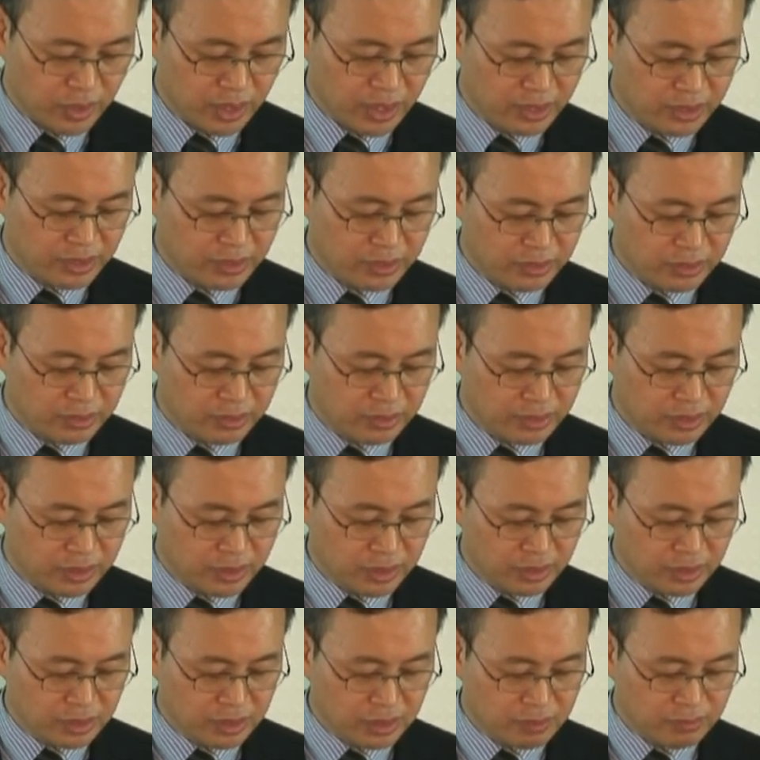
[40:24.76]
We
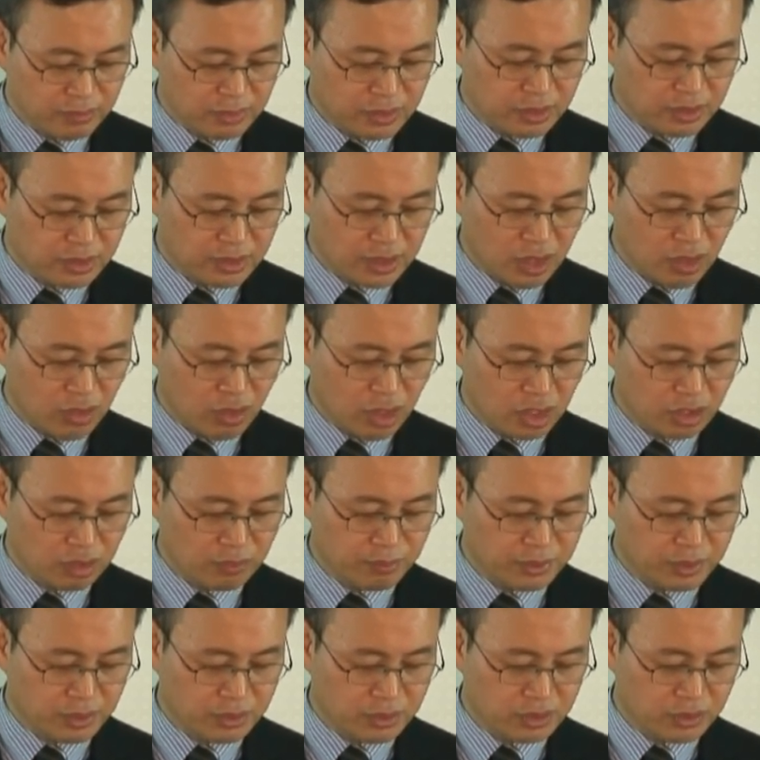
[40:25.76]
should take
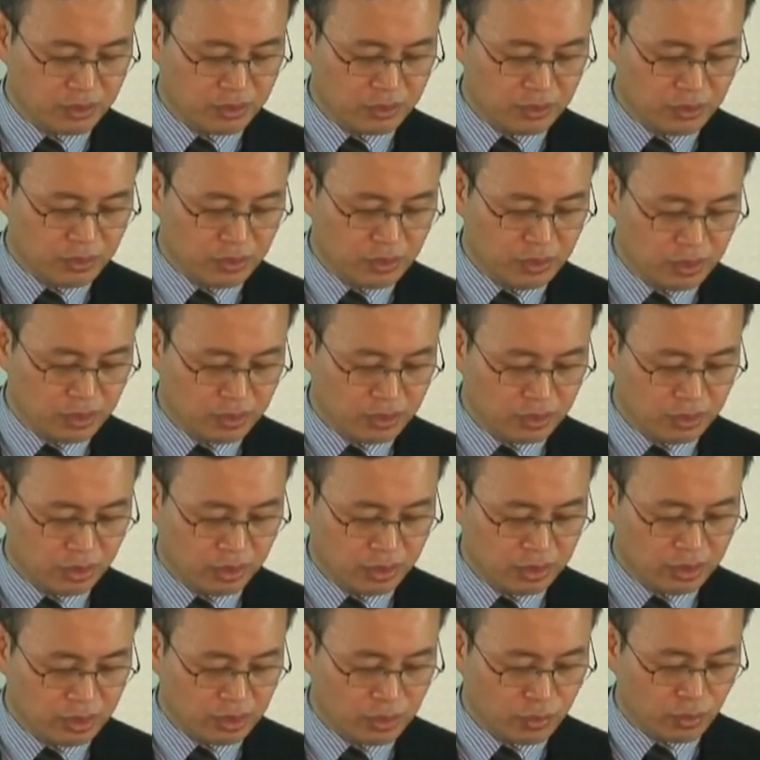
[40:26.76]
a look
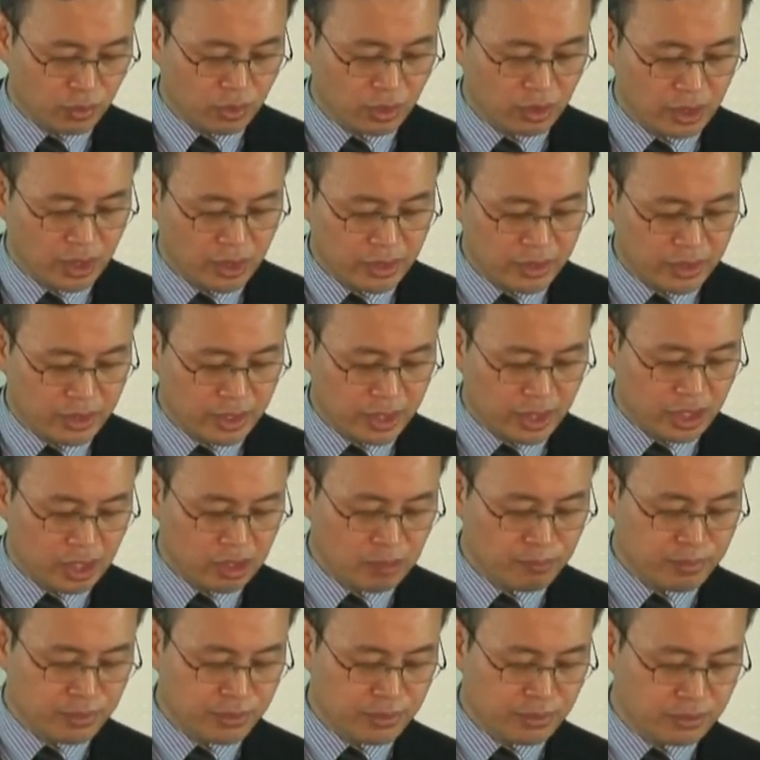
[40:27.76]
at
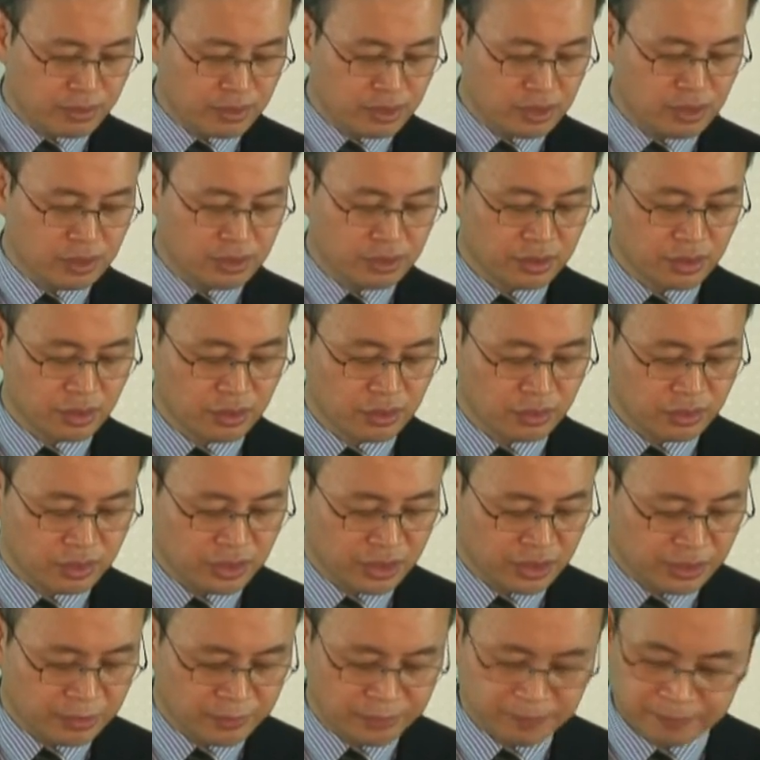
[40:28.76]
our
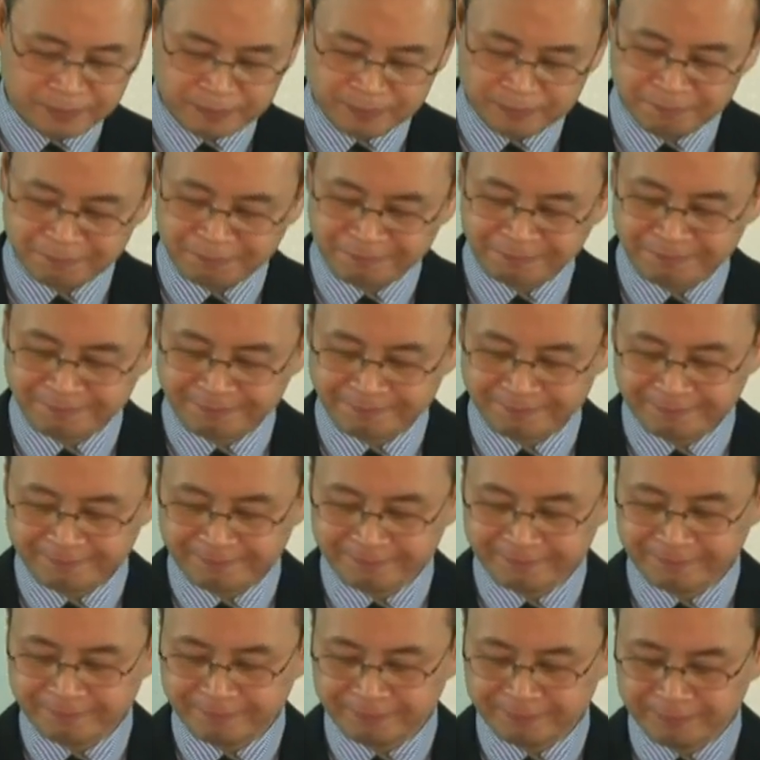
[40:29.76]
lives
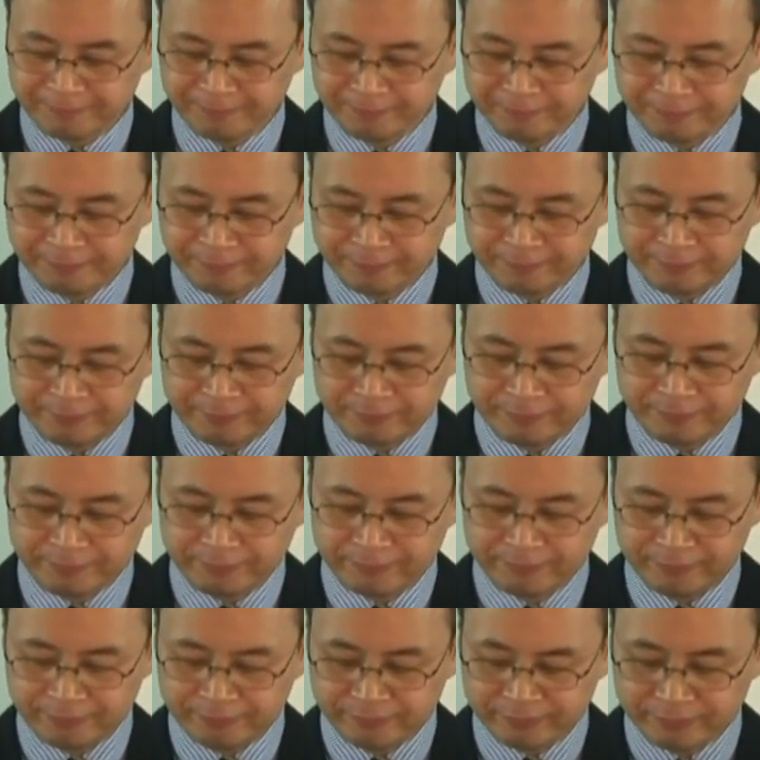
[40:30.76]
to see
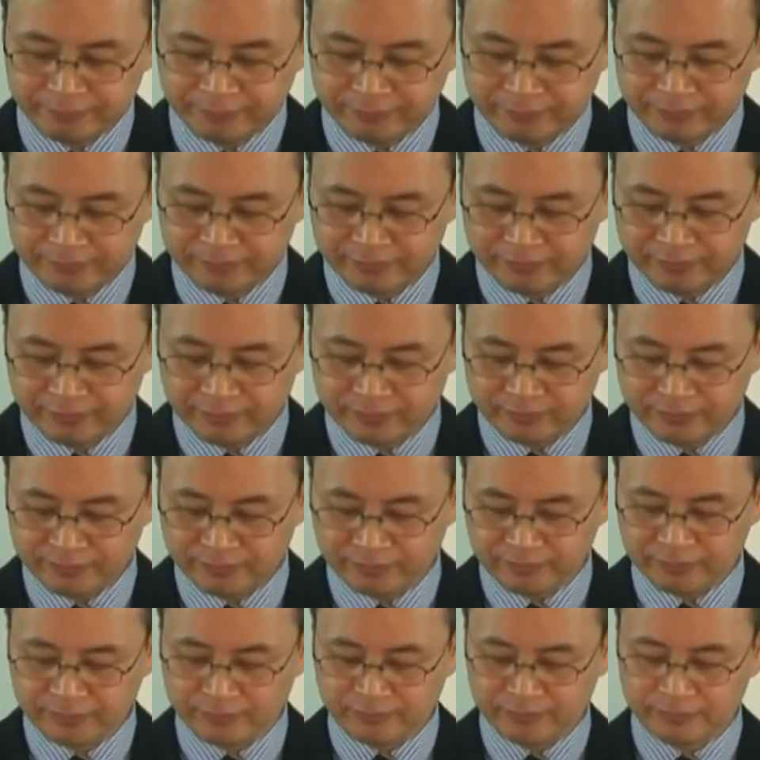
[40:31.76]
if
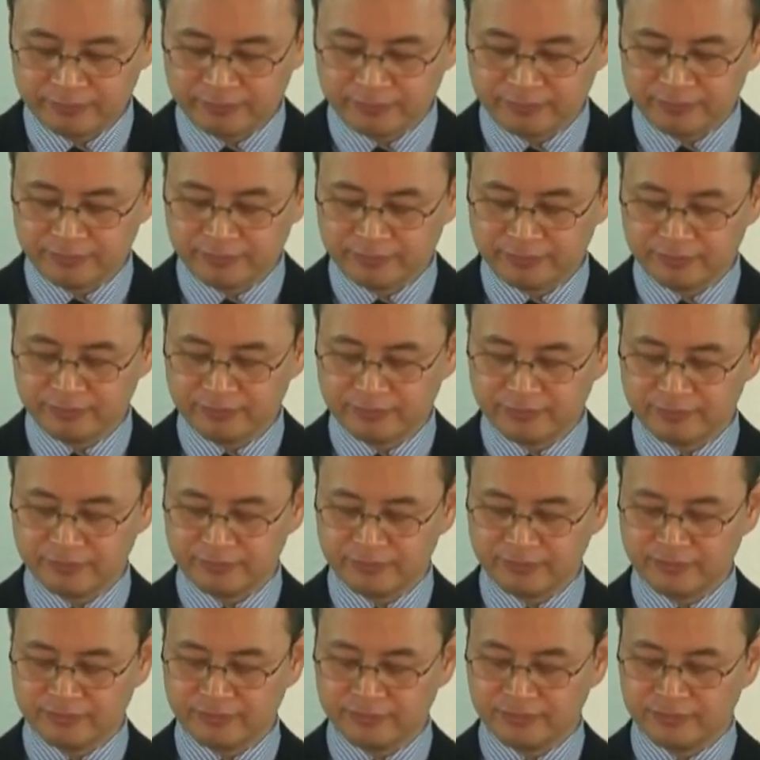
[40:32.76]
we are
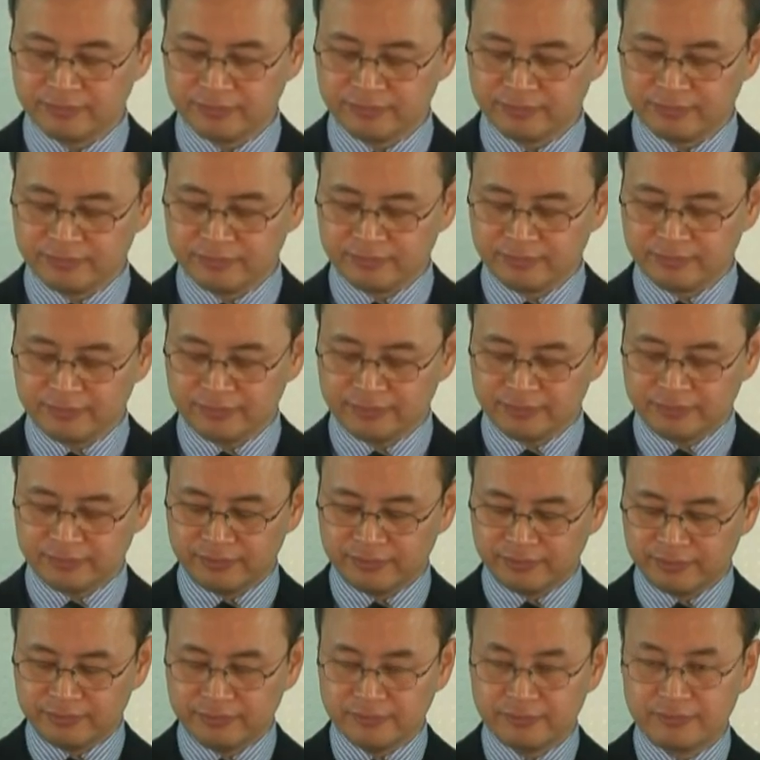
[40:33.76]
these
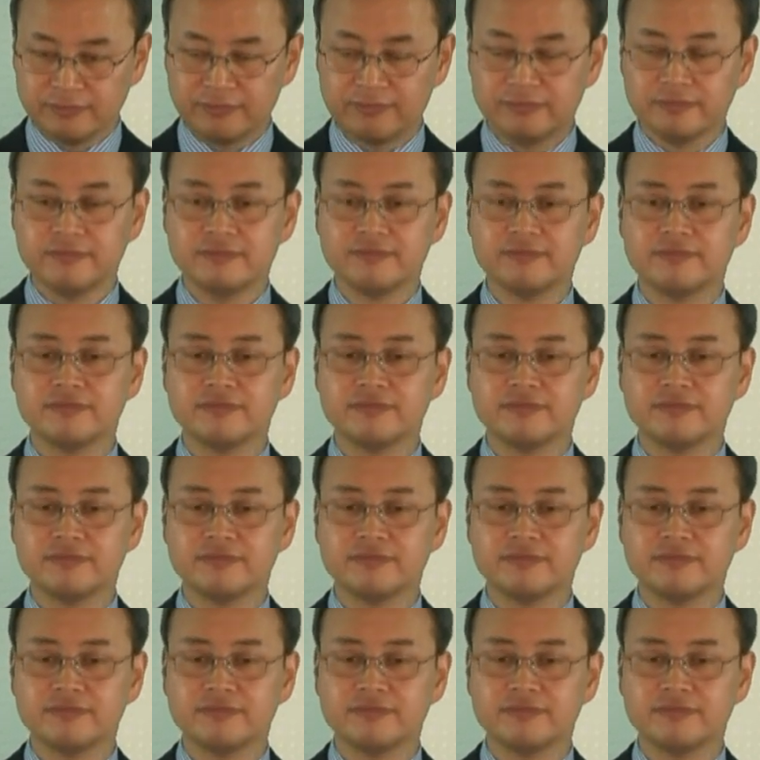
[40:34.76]
people.